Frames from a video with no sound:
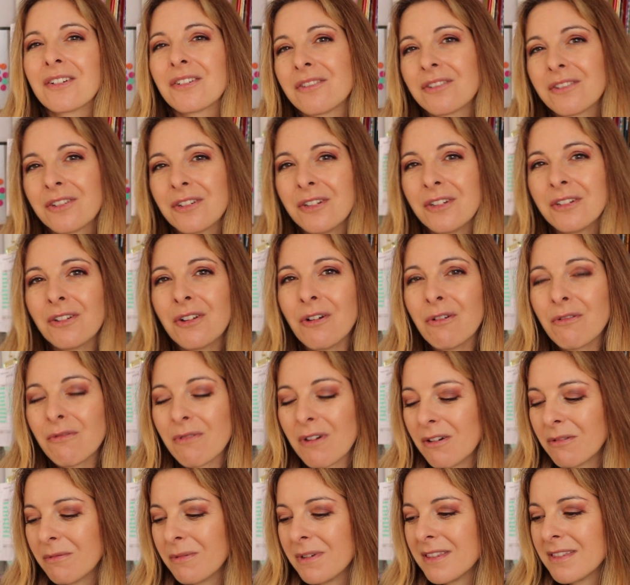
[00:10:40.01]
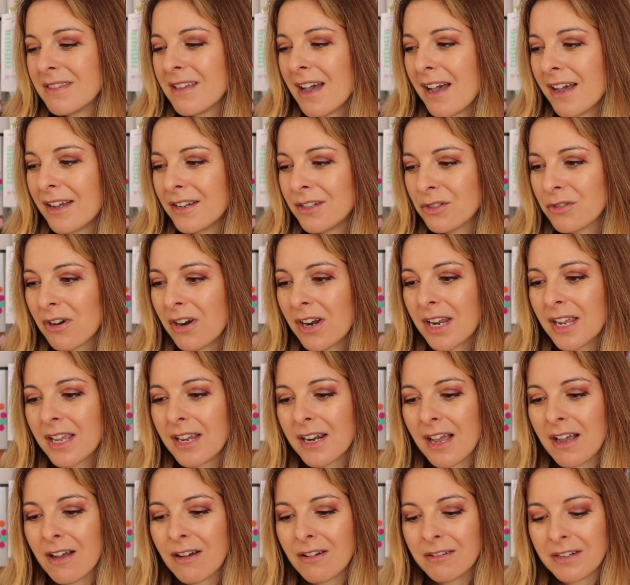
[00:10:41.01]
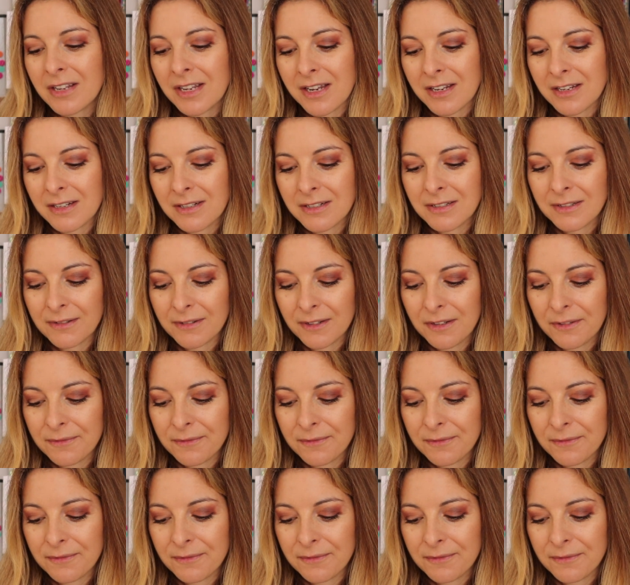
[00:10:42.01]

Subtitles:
couldn't go wrong with that, trying it out. And